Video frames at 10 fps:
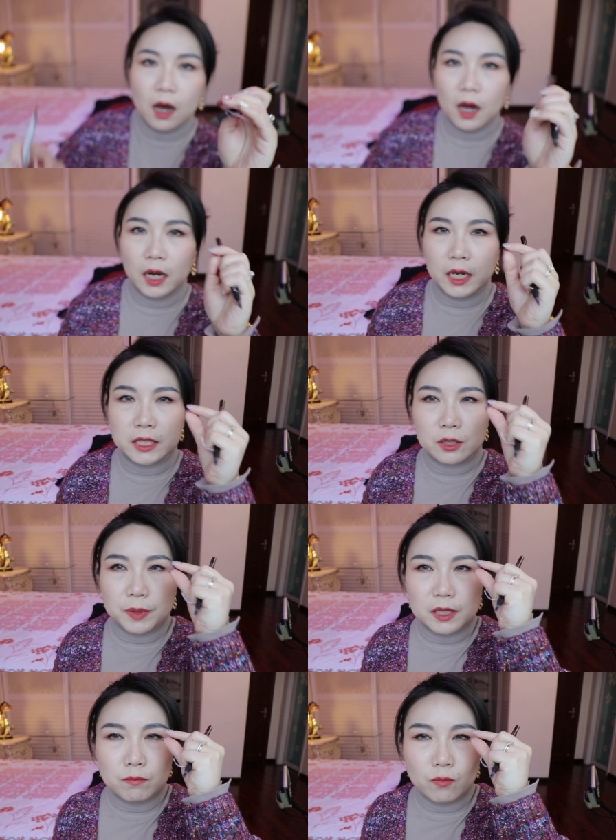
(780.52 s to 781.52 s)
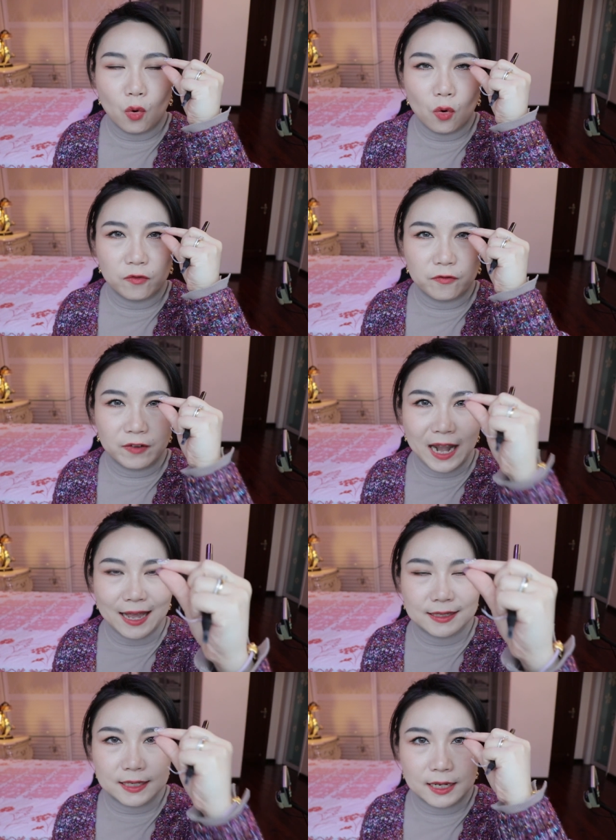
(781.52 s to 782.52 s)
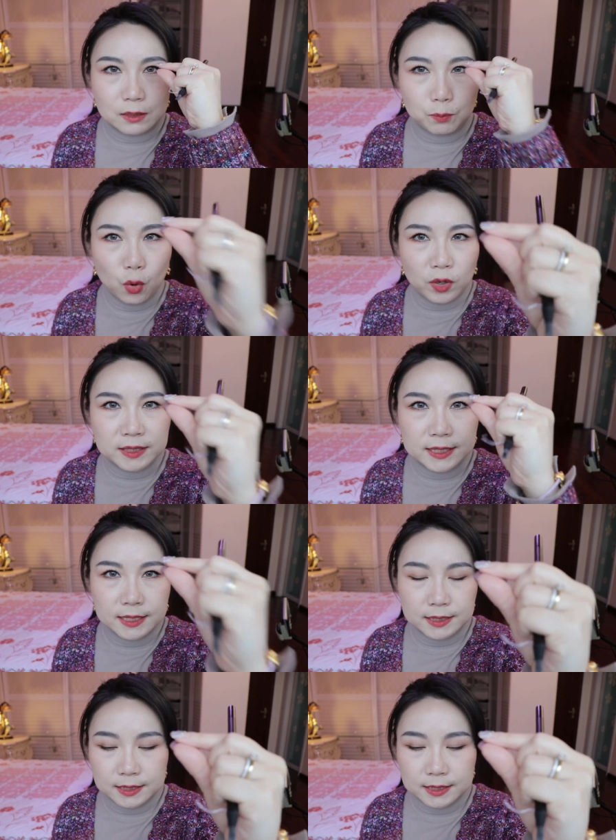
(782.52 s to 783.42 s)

a little bit more flat and pointed